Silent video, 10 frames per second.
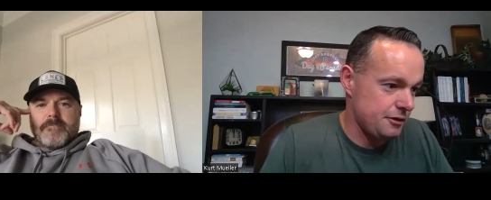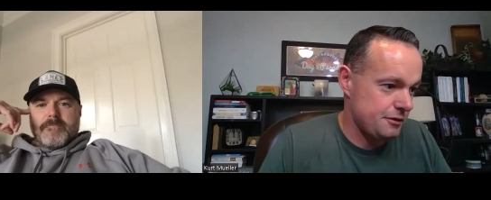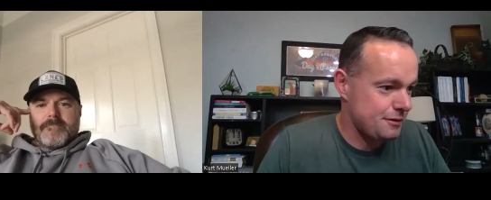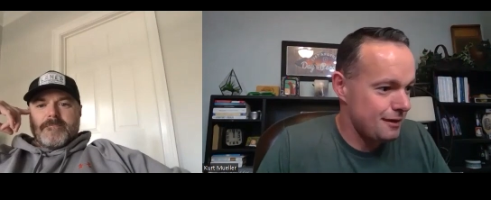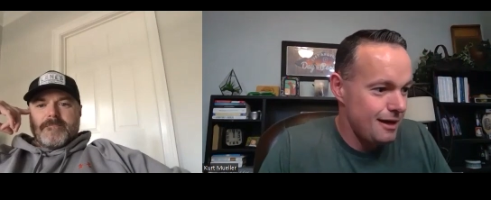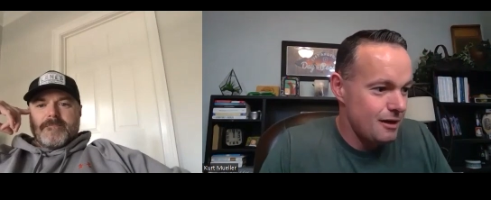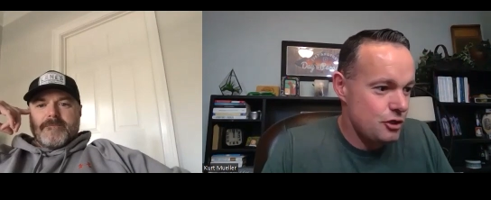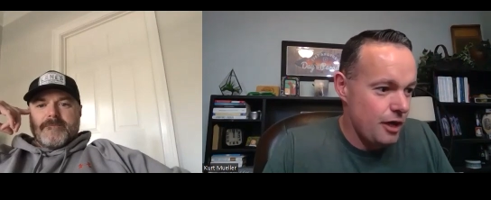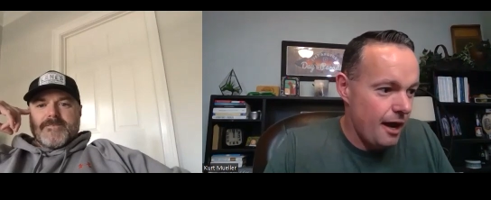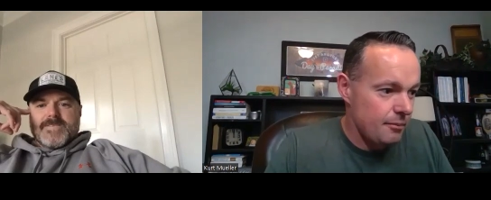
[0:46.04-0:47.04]
Speaker 1: just
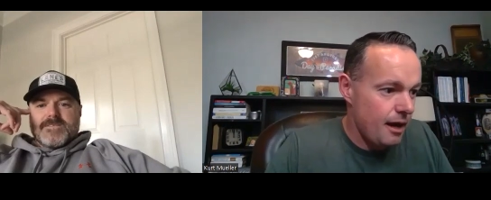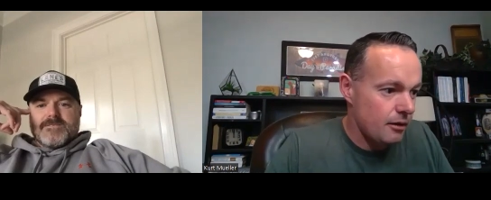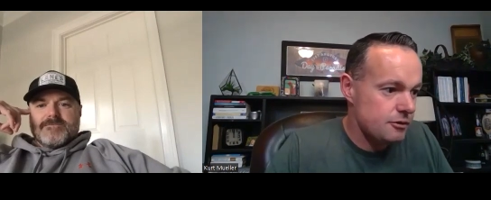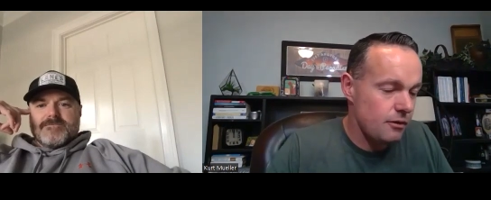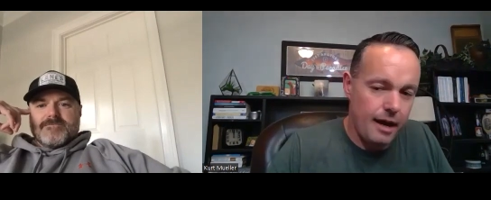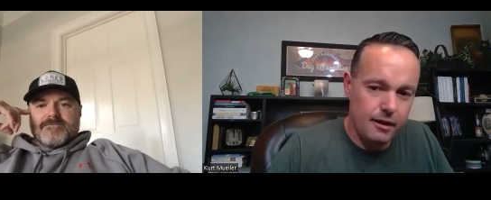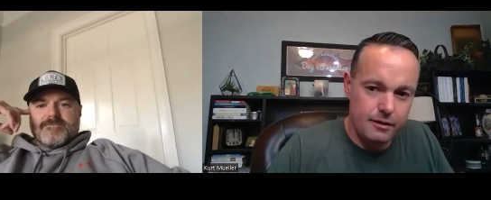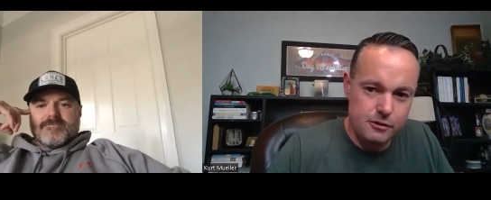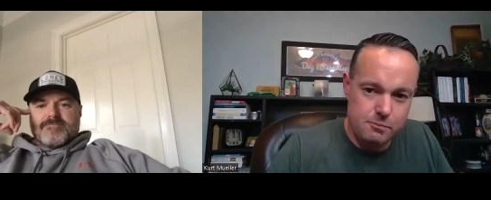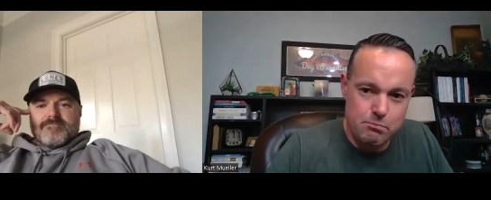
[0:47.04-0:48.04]
chat about. So how did
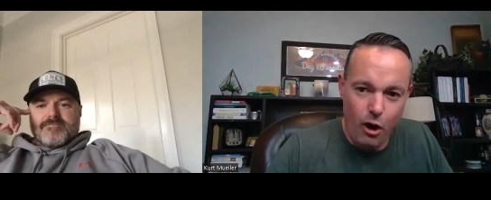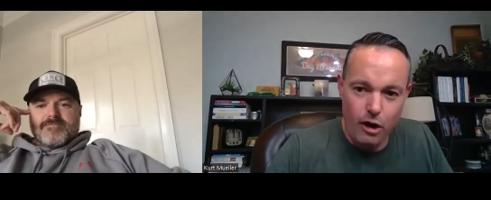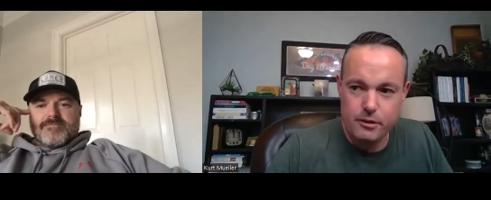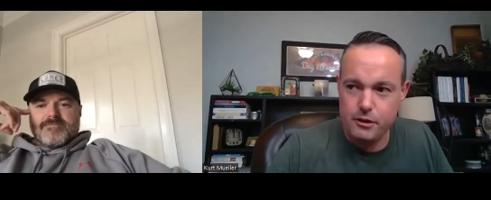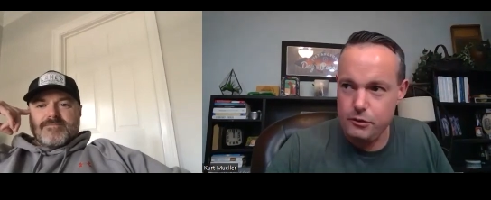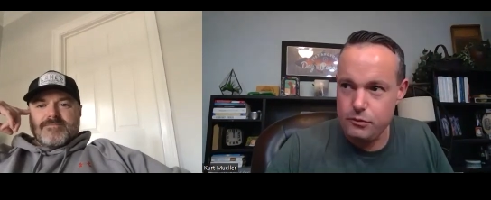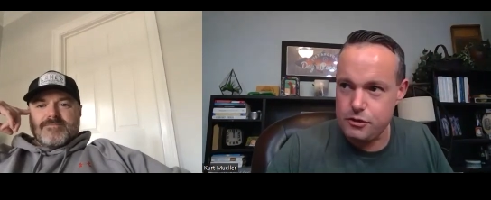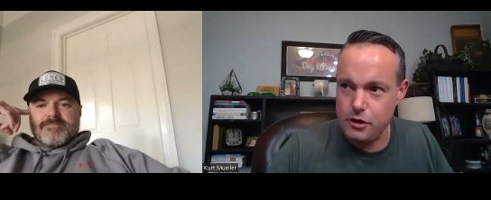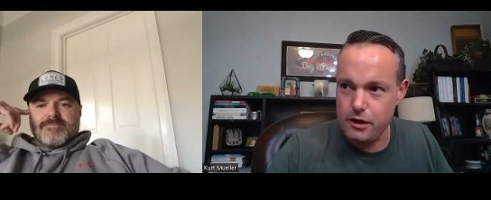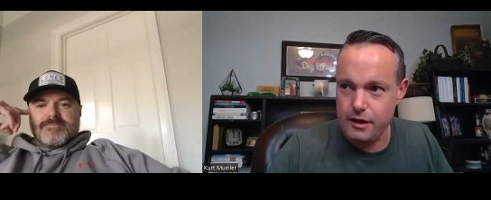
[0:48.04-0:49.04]
this barbecue
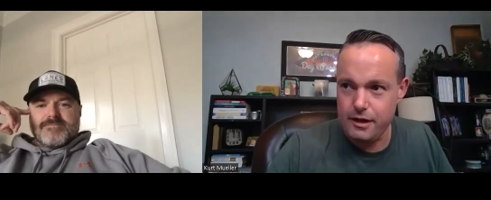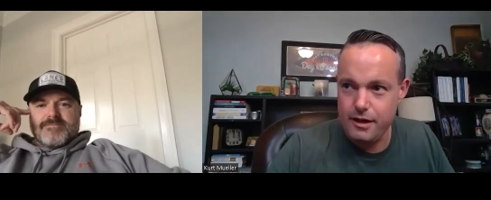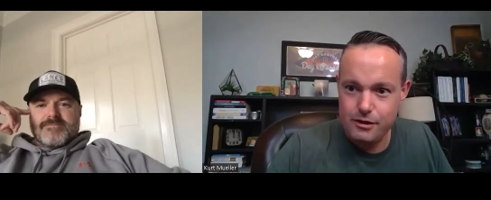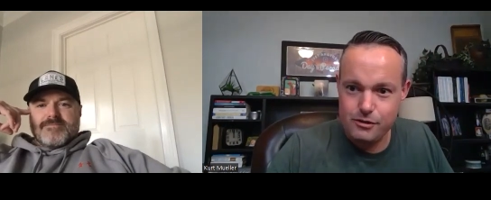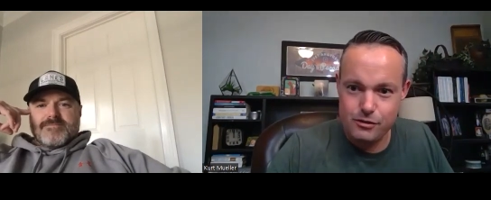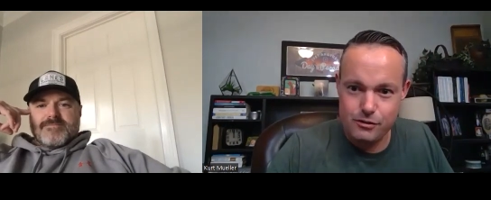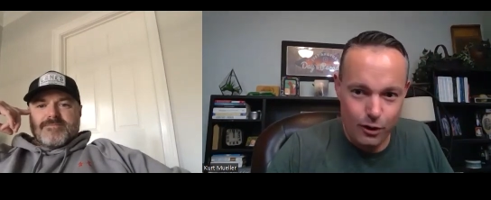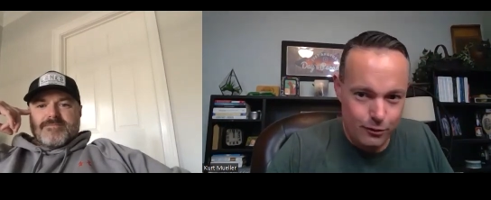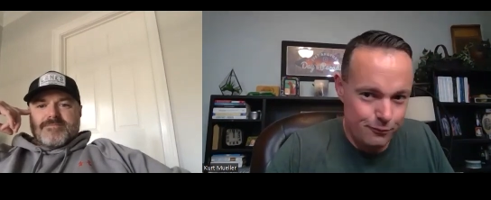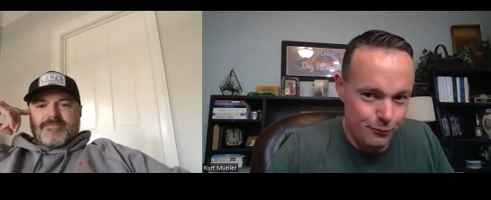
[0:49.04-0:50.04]
journey
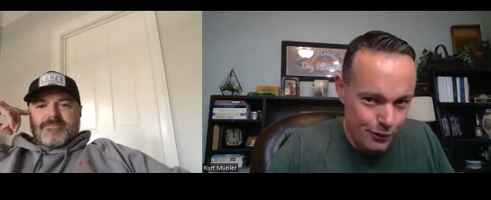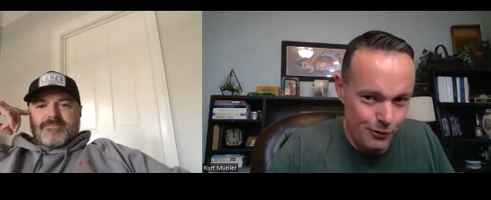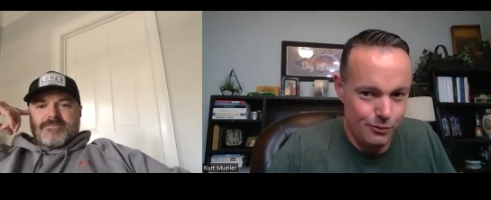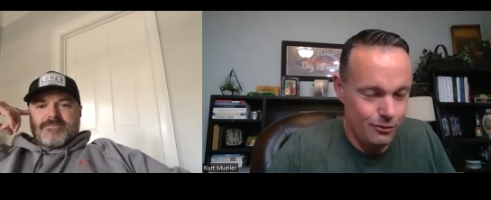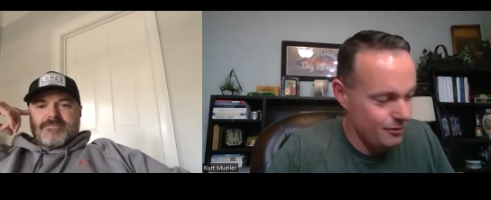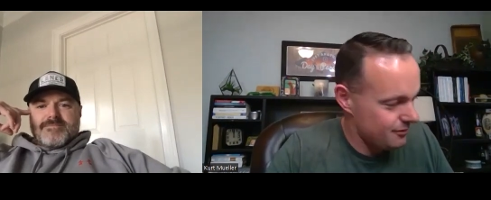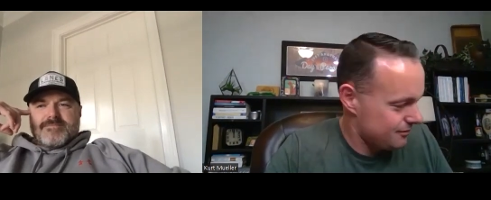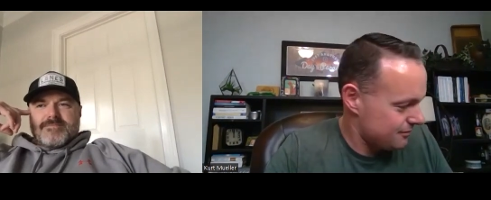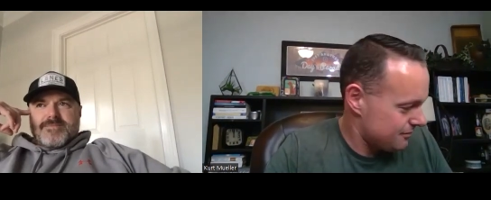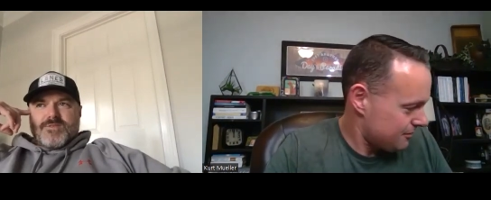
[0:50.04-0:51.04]
start
Speaker 2: for you?
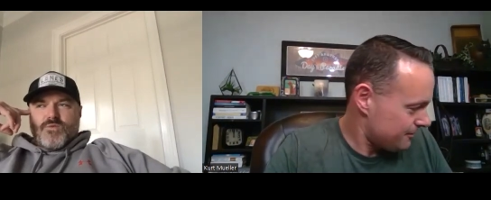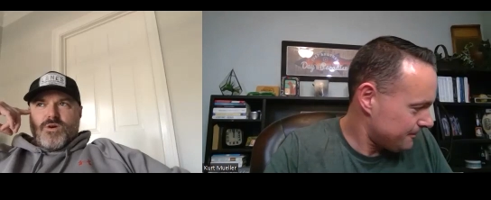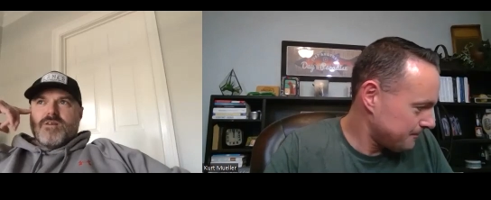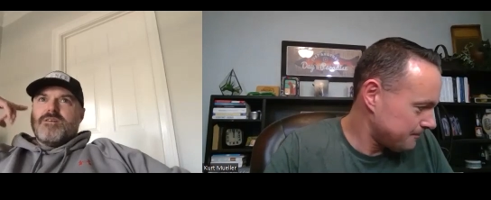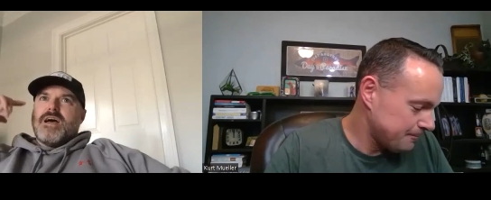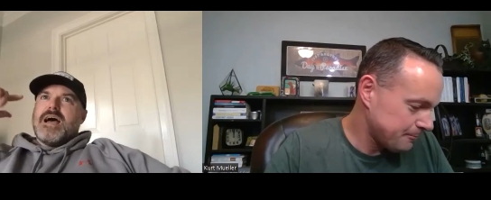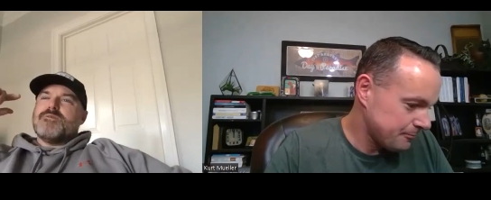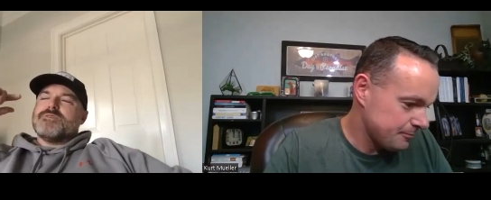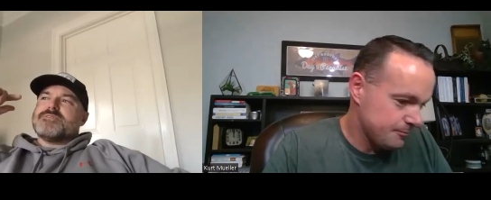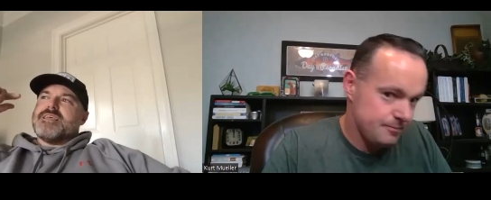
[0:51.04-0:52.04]
Well, I
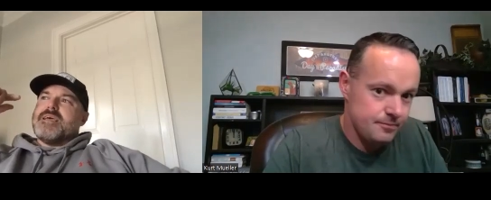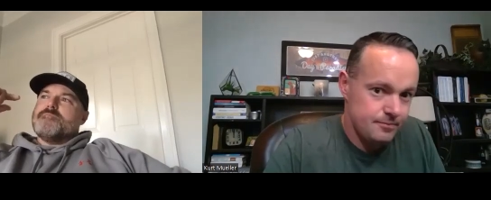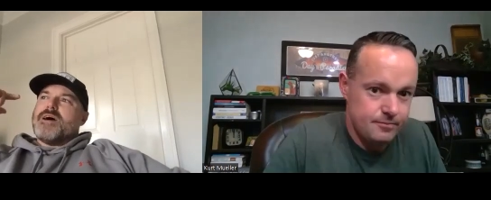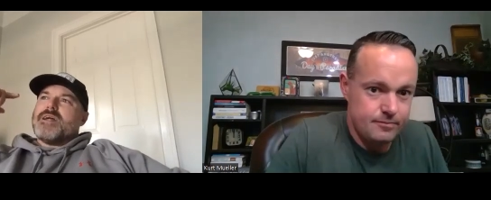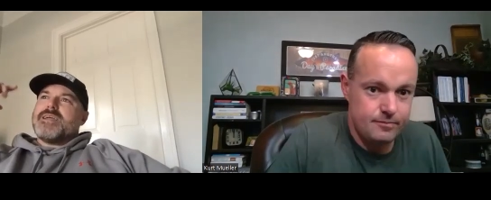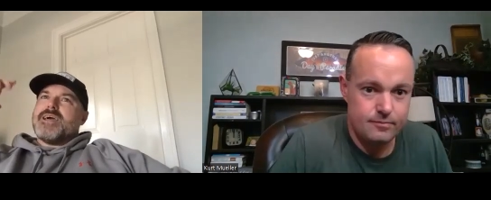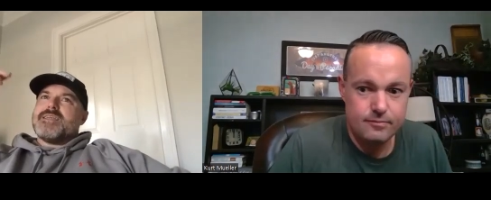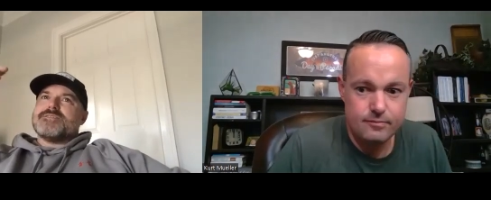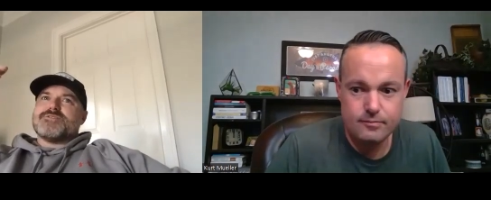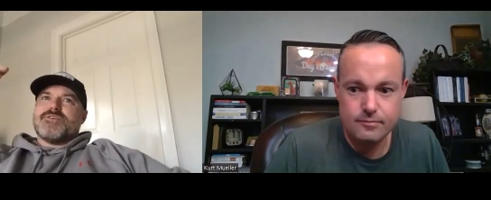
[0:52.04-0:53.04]
would say mine kind of
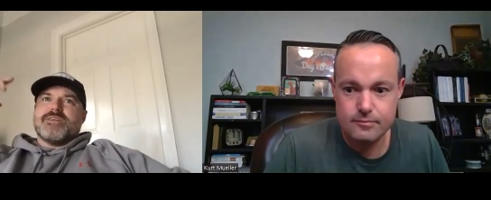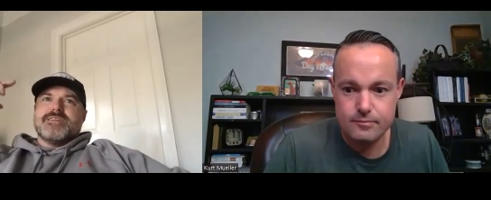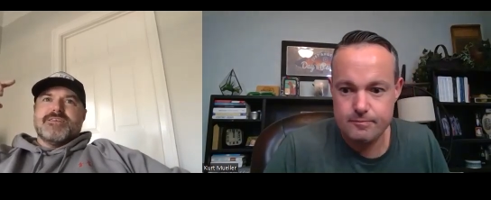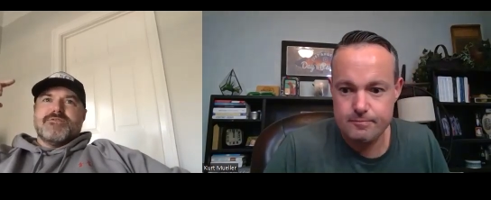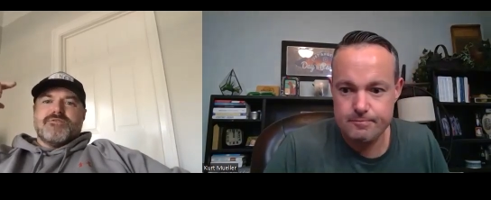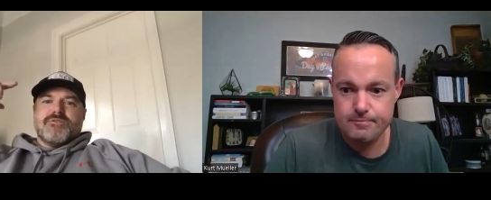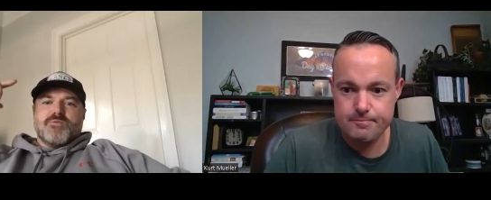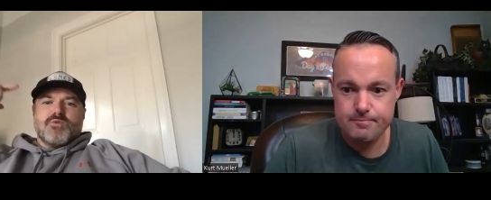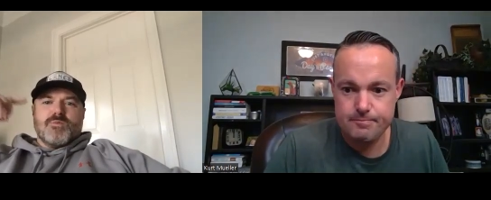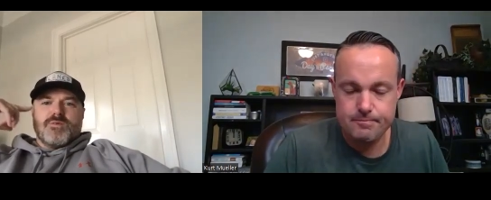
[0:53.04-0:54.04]
started different from
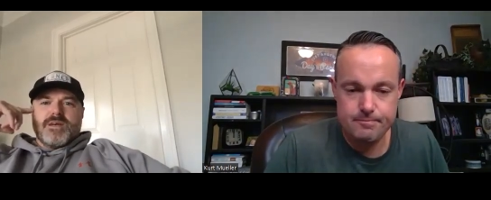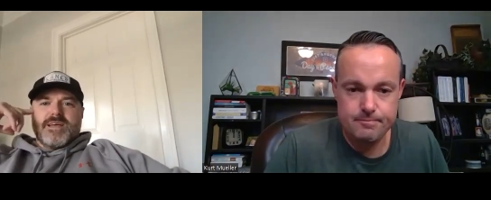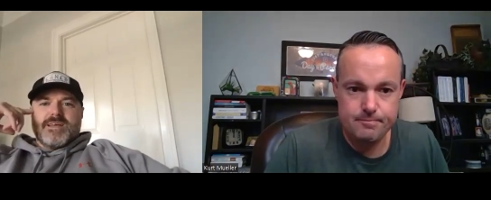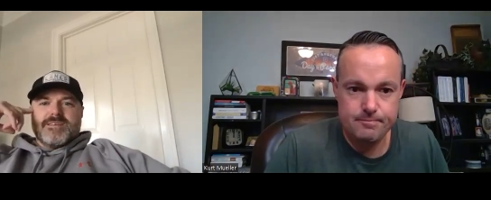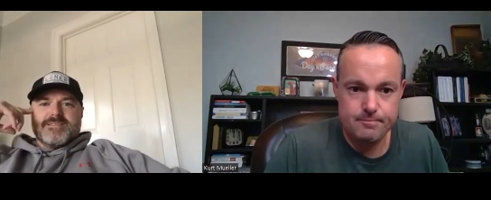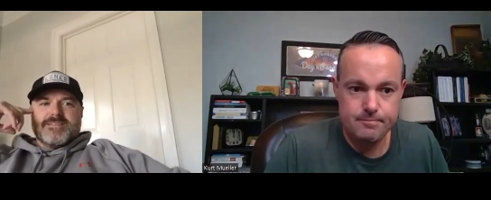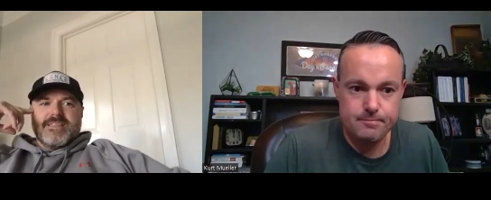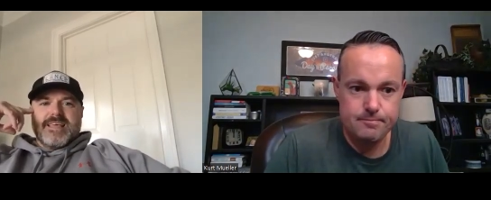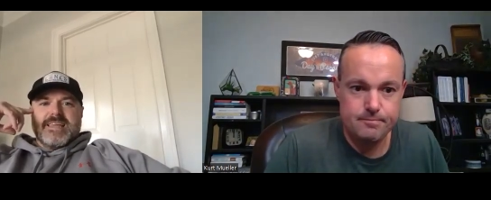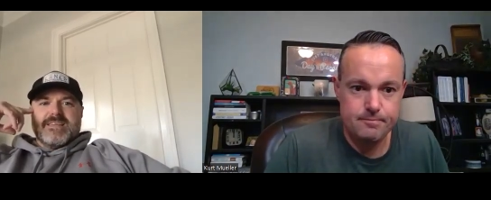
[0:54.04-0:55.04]
normal as
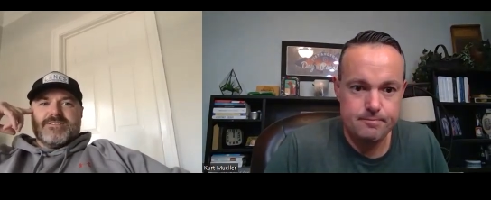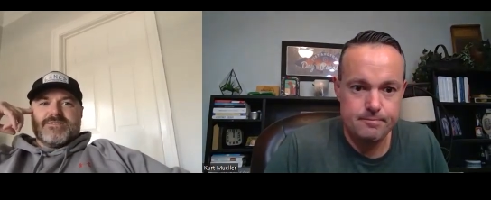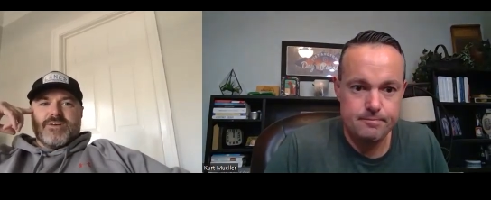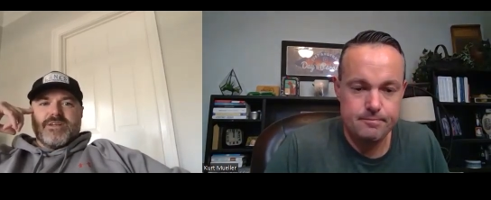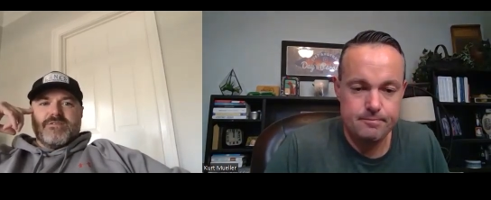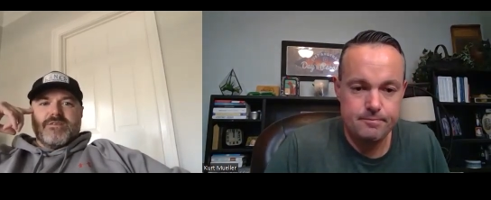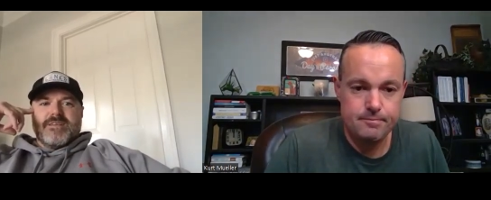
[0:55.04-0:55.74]
that it started